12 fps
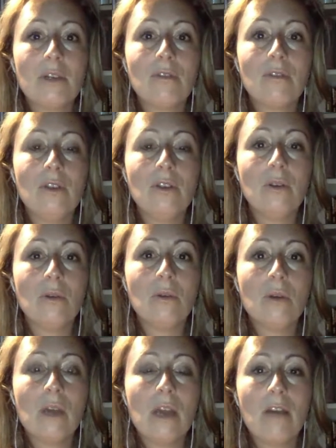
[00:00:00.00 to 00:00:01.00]
of
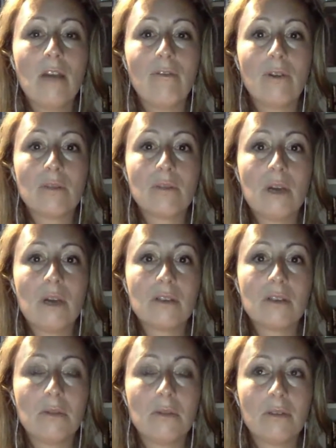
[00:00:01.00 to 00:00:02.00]
view of what's
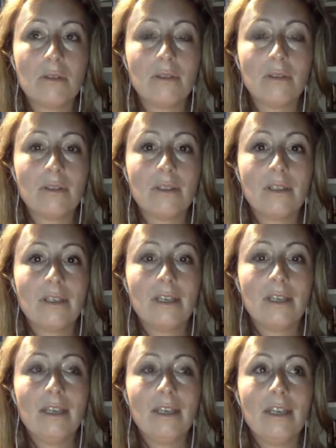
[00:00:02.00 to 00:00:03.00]
possible.
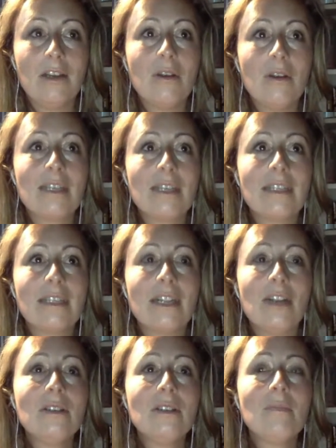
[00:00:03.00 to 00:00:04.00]
It's like
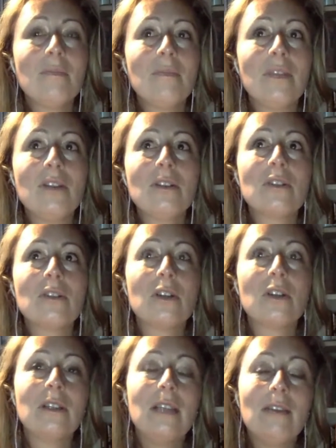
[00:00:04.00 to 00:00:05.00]
there's a
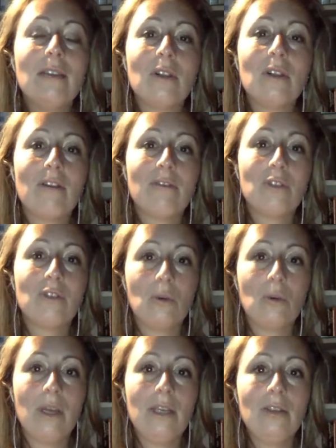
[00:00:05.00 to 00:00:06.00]
certain level of
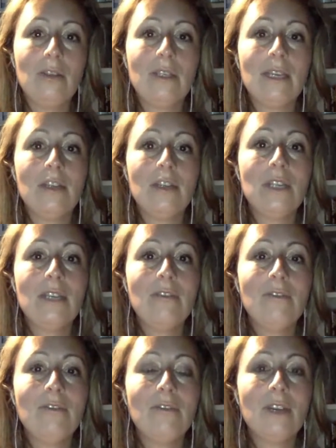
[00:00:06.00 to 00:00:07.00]
joy you can
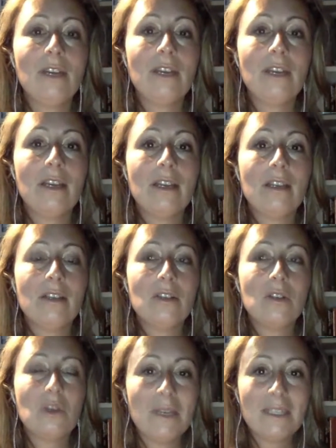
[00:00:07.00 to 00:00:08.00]
achieve, so
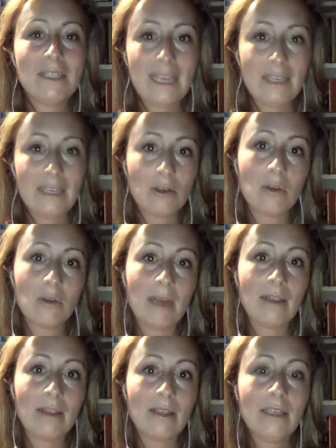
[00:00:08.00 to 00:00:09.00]
you maintain your
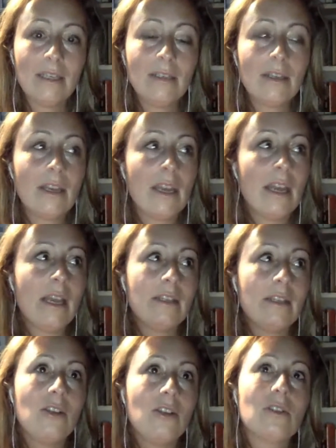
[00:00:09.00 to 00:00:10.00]
normality.
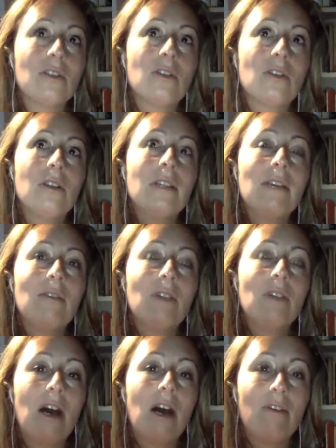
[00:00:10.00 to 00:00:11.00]
There's a certain level
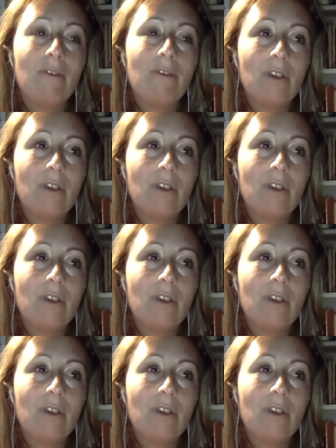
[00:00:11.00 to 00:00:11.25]
of